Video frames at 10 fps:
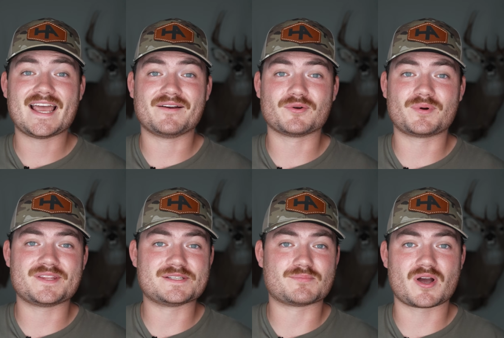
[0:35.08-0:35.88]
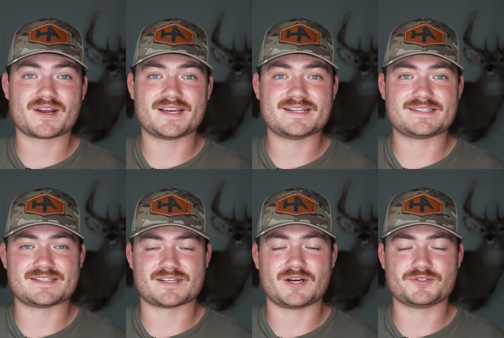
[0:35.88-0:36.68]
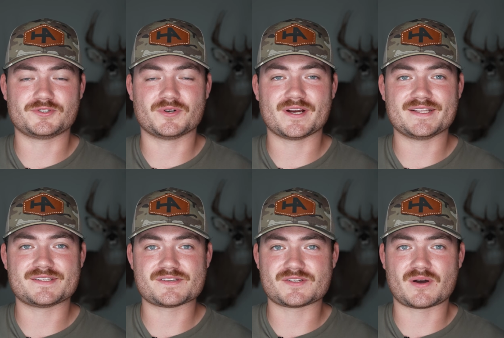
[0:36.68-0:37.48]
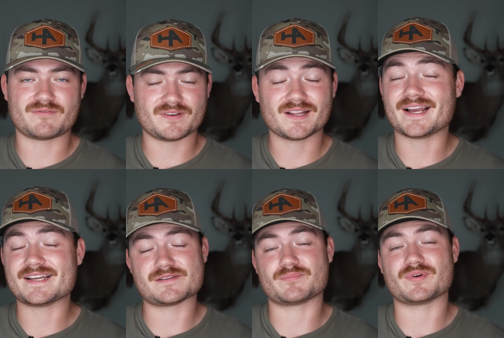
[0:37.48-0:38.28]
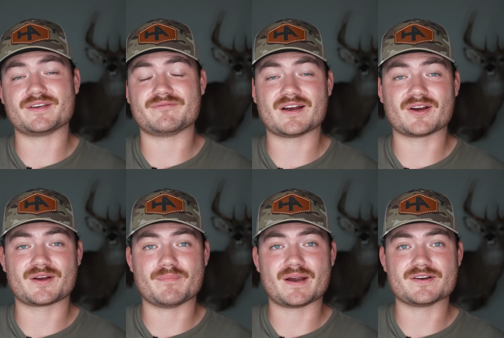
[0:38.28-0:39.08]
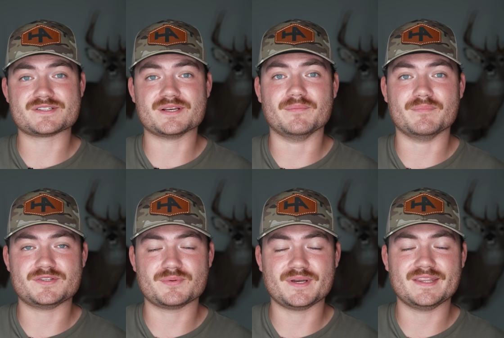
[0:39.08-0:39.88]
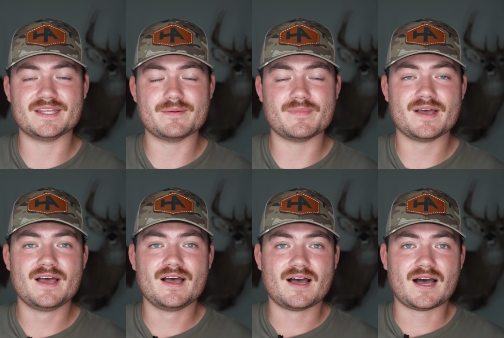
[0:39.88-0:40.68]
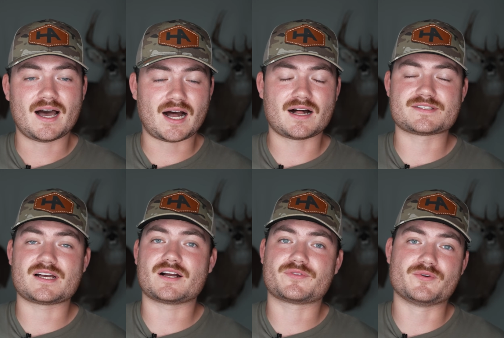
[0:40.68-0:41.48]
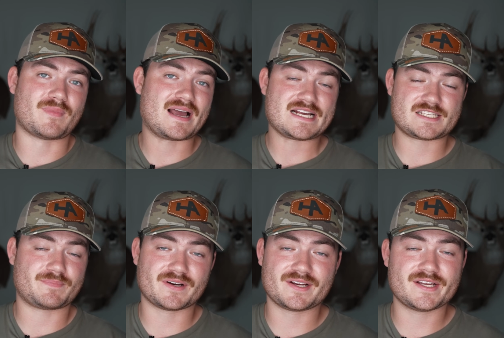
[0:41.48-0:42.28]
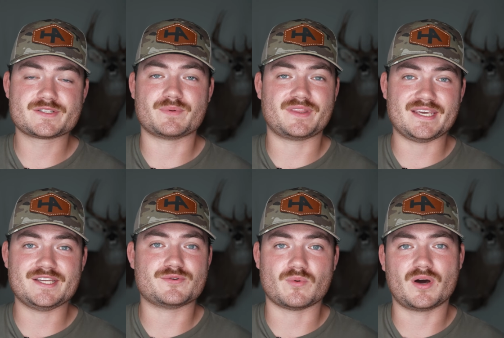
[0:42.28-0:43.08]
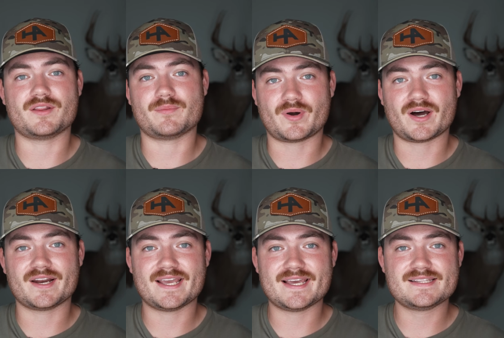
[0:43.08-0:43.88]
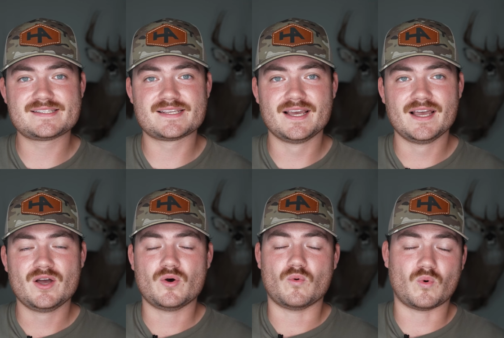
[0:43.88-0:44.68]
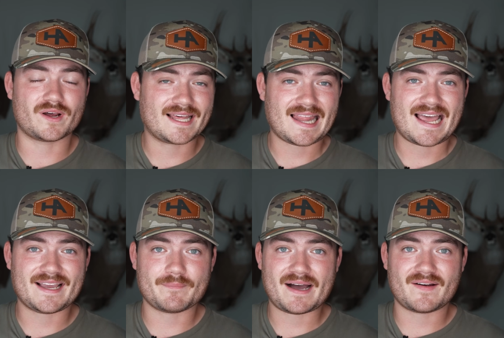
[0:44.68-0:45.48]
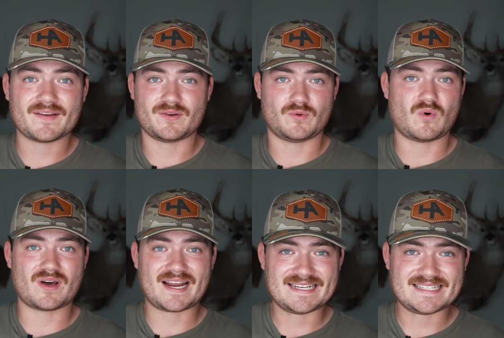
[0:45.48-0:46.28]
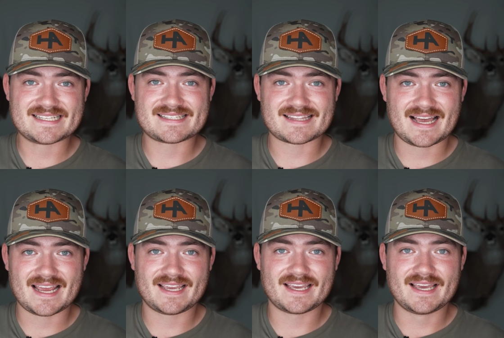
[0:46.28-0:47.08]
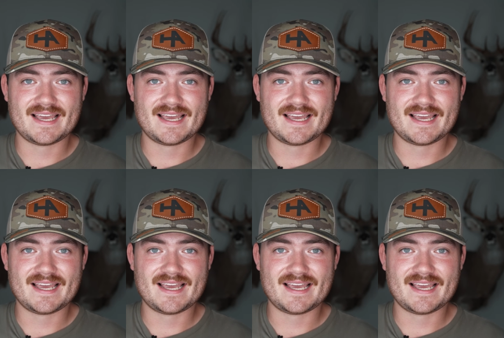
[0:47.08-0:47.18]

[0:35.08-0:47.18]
Every one of these broadheads is 100 grains, so I feel like it's a pretty fair comparison between them. I'll talk through my experience with each one of the broadheads, what I like about it, what I dislike,